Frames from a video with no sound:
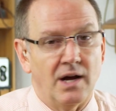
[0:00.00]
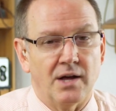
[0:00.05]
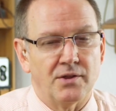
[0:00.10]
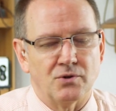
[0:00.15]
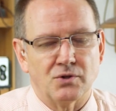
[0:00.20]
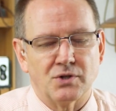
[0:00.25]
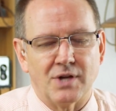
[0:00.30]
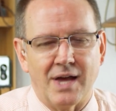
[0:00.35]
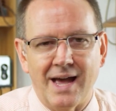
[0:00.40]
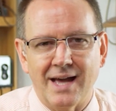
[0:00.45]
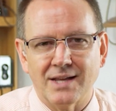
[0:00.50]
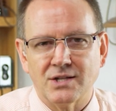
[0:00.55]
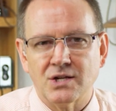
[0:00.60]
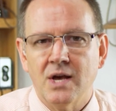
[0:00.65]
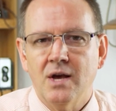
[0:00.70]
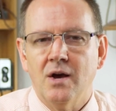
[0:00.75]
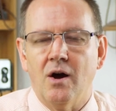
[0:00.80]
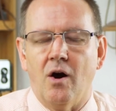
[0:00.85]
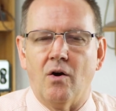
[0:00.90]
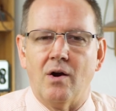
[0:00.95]
others can't,
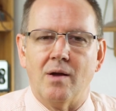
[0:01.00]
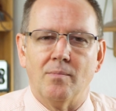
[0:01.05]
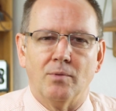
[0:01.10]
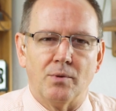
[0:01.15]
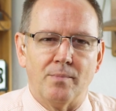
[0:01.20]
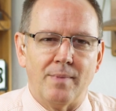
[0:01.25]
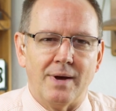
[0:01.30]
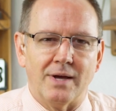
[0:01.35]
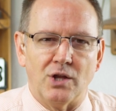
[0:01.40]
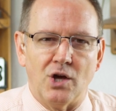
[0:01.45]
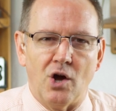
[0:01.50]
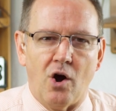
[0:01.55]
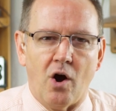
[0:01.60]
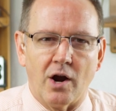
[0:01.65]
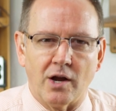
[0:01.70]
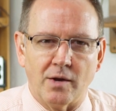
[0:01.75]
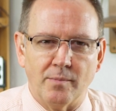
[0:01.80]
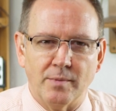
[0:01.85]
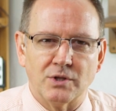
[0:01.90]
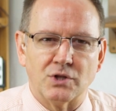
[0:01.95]
are able to make the
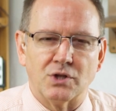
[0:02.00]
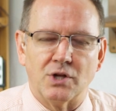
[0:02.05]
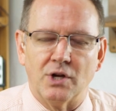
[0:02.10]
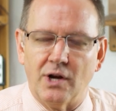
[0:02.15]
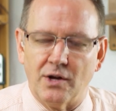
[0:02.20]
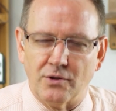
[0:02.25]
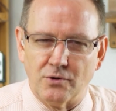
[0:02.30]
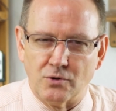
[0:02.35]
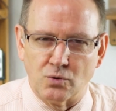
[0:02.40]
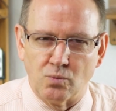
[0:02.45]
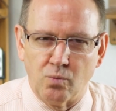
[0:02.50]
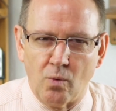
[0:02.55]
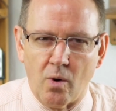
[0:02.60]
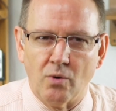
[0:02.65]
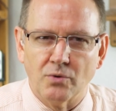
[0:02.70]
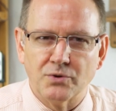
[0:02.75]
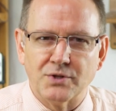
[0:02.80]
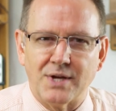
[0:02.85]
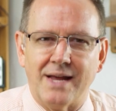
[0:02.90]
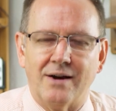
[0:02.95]
arguments that others
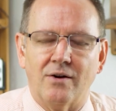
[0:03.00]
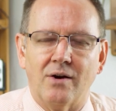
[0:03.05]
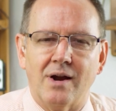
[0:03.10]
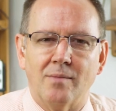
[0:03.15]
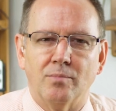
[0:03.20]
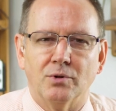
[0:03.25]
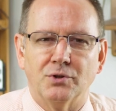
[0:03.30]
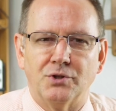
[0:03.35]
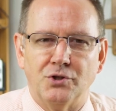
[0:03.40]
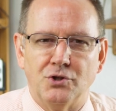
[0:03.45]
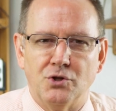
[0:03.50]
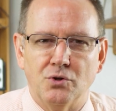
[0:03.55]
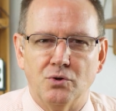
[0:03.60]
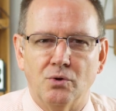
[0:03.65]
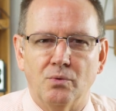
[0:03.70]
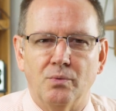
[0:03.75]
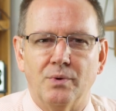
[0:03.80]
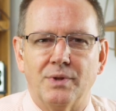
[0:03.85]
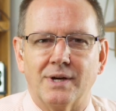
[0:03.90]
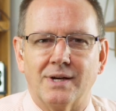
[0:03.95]
won't, and are able to
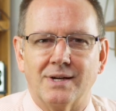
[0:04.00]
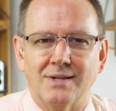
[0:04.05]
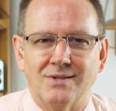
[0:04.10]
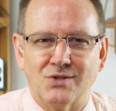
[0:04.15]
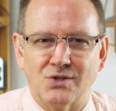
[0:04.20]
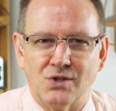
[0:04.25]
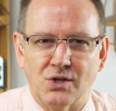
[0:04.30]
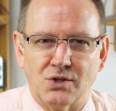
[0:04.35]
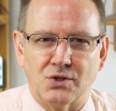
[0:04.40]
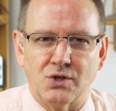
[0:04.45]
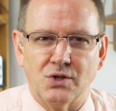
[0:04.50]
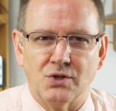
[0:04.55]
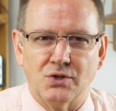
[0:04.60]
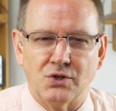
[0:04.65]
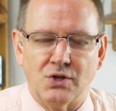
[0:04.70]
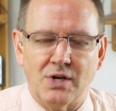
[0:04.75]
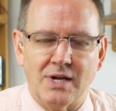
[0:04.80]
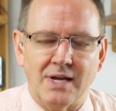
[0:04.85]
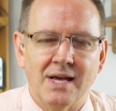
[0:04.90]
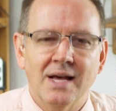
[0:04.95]
do it with a
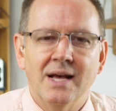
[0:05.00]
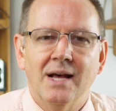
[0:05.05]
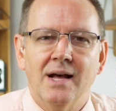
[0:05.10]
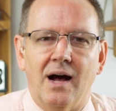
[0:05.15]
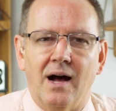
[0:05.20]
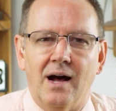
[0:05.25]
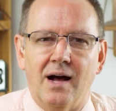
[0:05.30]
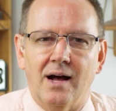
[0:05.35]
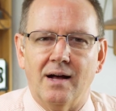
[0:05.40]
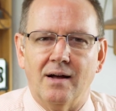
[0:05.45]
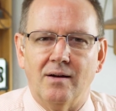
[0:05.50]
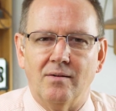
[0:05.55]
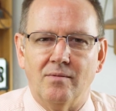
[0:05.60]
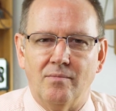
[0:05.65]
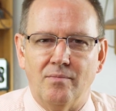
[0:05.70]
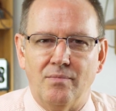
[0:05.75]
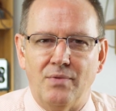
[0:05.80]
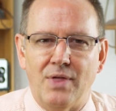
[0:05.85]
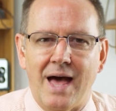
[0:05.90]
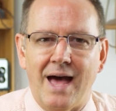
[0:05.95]
consistency Uh, Uh,
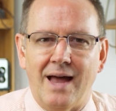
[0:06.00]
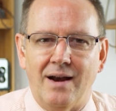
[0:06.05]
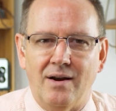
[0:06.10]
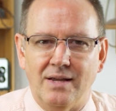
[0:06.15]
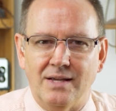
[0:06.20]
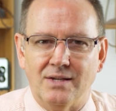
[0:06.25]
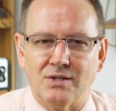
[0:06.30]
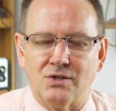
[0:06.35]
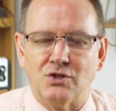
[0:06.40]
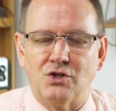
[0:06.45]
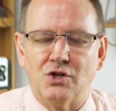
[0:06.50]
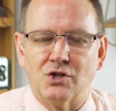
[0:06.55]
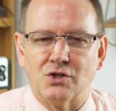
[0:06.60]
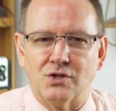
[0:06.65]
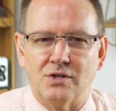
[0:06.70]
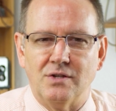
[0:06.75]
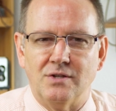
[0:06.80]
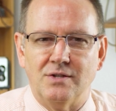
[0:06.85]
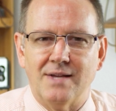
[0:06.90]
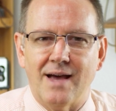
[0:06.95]
that is
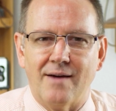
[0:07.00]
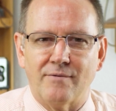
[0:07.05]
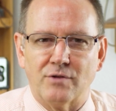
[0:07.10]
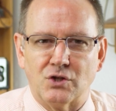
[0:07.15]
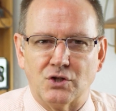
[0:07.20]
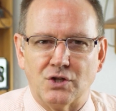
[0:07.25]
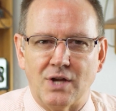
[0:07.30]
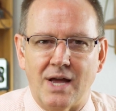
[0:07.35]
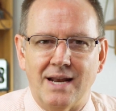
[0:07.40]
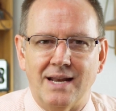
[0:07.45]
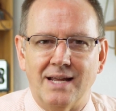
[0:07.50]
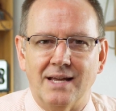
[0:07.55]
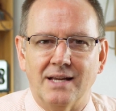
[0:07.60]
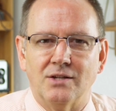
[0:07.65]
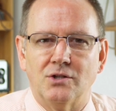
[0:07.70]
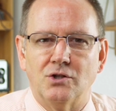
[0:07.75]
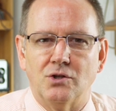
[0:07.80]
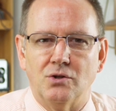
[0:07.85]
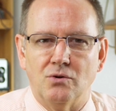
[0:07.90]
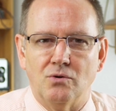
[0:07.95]
just
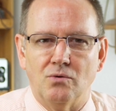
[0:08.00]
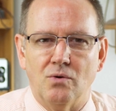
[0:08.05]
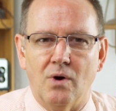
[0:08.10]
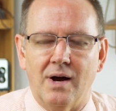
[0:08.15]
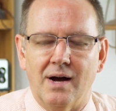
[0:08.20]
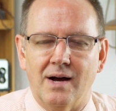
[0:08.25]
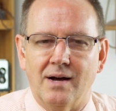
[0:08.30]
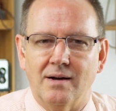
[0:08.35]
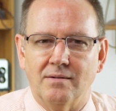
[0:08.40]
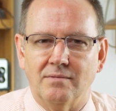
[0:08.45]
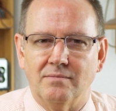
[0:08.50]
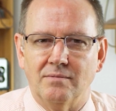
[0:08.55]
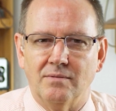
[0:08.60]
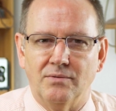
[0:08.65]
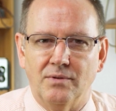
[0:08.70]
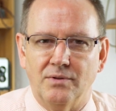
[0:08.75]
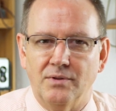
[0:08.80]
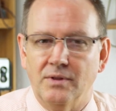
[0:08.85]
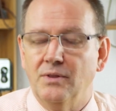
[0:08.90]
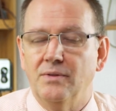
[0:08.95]
devastating to, uh,
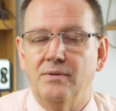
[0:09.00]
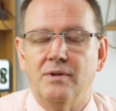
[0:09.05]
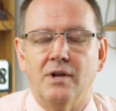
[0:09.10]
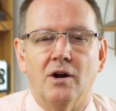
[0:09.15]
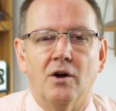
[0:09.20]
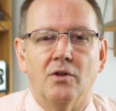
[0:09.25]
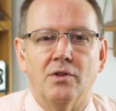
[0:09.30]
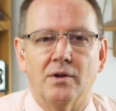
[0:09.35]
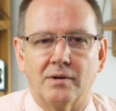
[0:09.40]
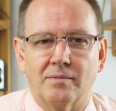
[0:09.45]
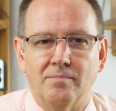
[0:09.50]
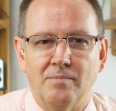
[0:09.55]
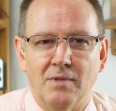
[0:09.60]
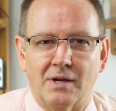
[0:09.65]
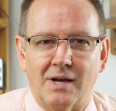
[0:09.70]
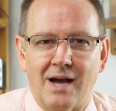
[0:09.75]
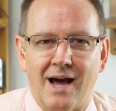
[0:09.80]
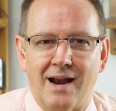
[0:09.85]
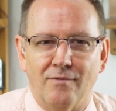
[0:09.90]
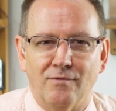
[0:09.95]
you know, the,
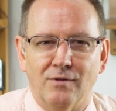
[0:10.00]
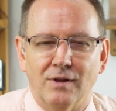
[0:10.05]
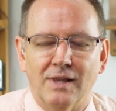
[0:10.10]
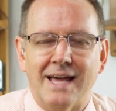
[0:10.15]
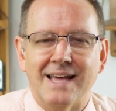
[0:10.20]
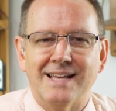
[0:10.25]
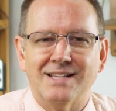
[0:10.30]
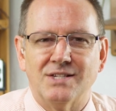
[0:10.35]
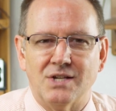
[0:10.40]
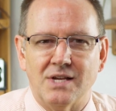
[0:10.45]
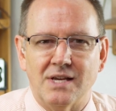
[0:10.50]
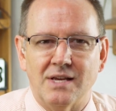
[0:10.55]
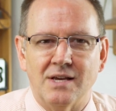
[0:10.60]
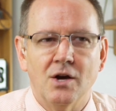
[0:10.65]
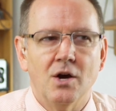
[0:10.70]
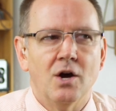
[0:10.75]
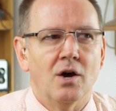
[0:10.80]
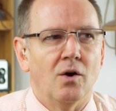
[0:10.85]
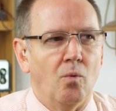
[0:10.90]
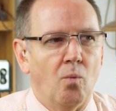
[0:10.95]
the kind of
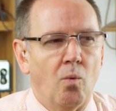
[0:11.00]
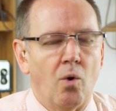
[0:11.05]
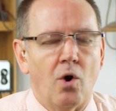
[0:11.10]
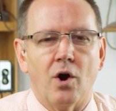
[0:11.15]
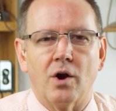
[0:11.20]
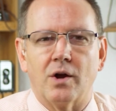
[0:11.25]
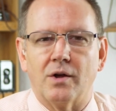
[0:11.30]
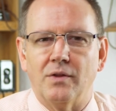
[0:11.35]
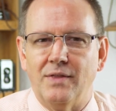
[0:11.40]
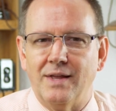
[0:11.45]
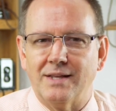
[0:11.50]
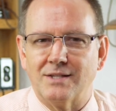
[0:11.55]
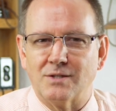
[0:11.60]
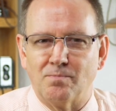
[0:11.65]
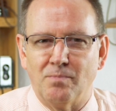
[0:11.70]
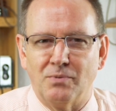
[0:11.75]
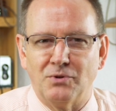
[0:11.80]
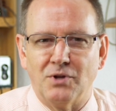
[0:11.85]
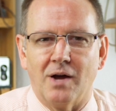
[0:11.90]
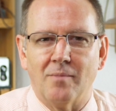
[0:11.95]
lazy work that's
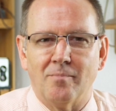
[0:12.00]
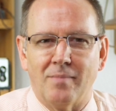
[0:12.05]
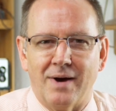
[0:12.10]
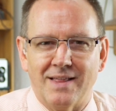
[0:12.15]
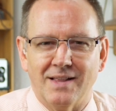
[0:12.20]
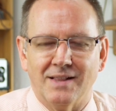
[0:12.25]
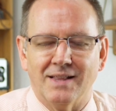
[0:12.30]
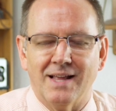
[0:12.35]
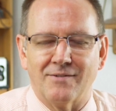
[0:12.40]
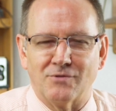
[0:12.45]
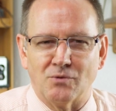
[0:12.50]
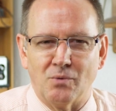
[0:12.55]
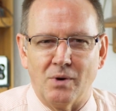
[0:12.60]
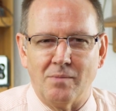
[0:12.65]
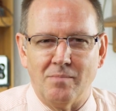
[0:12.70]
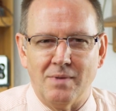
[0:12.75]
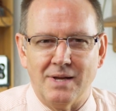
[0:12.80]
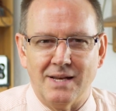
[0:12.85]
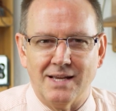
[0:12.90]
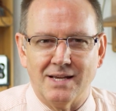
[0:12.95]
done by the
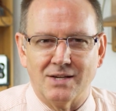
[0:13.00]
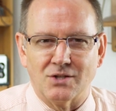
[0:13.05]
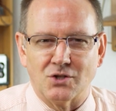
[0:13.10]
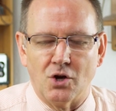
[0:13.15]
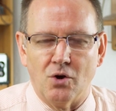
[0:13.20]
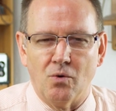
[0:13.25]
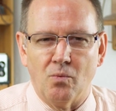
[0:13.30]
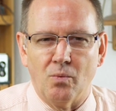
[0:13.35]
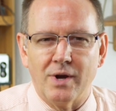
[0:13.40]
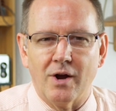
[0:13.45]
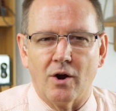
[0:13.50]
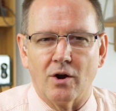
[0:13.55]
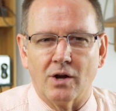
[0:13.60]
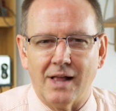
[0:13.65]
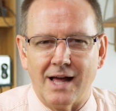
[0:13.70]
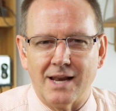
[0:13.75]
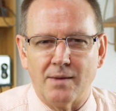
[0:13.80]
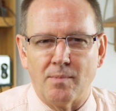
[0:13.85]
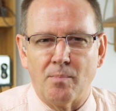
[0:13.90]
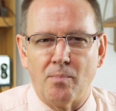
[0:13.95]
left-wing media. So we are
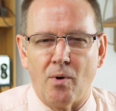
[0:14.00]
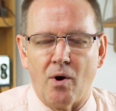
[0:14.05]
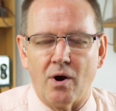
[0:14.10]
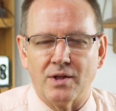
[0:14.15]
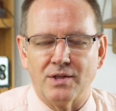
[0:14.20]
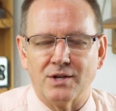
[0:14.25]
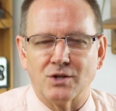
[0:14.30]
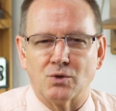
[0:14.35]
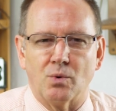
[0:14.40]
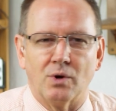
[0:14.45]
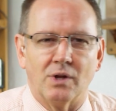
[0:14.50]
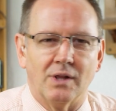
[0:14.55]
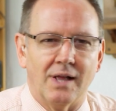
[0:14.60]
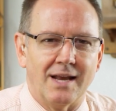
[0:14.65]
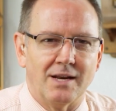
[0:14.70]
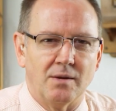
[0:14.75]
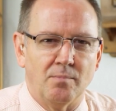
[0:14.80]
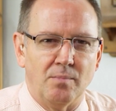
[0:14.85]
glad to be part of this. We're glad